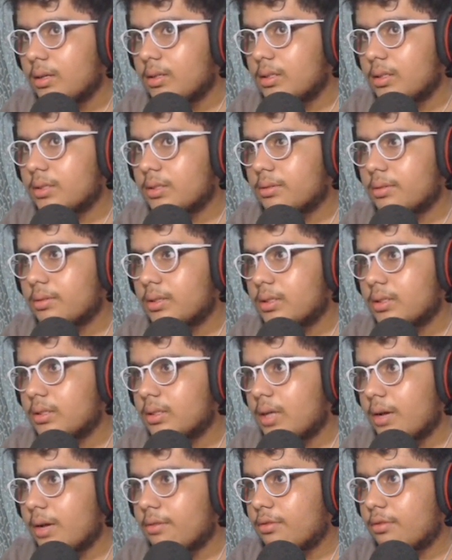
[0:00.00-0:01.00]
this
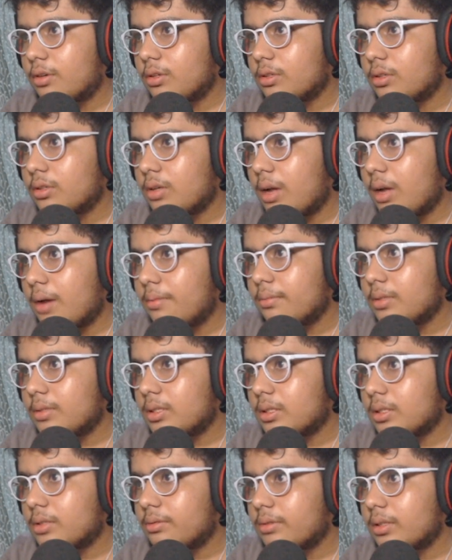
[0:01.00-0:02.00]
one I'm
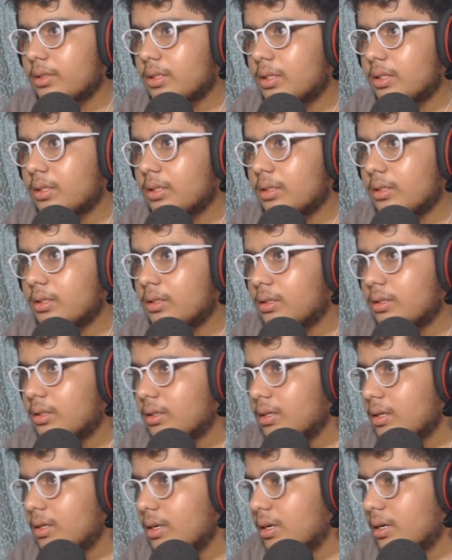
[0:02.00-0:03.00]
just waiting here.
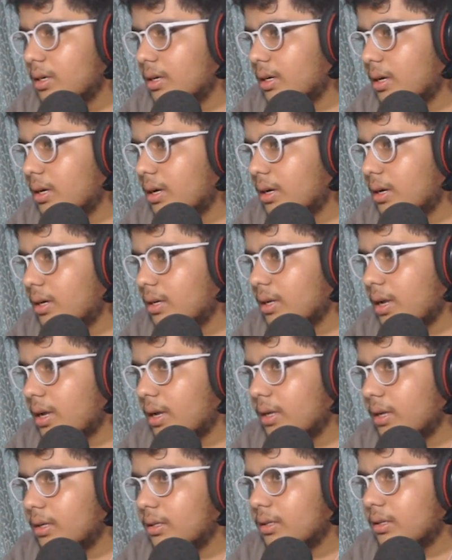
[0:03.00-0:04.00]

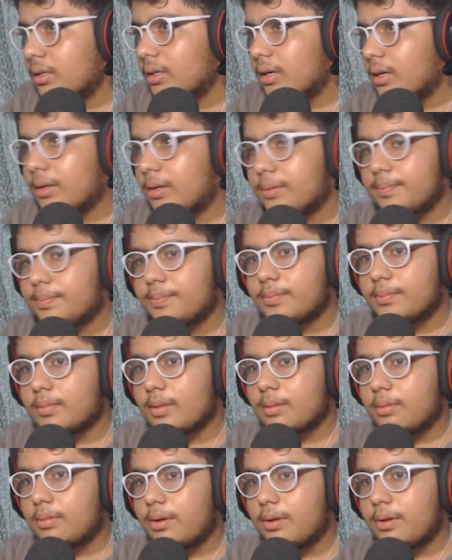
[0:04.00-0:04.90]
And yeah, my